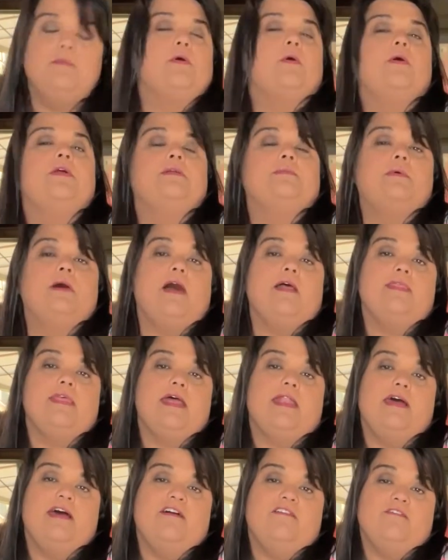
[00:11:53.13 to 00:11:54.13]
going to pot
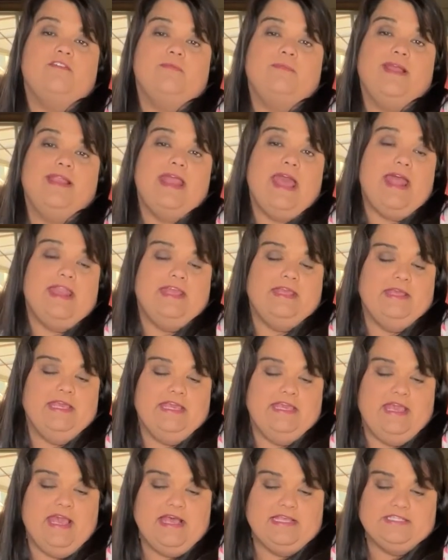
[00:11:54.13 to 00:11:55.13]
that up for my daddy.
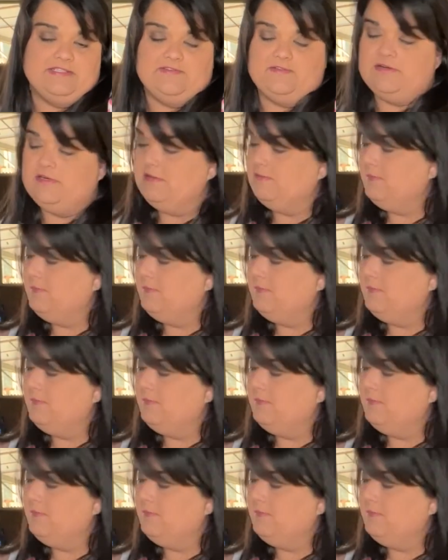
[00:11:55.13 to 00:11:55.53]
He asked for a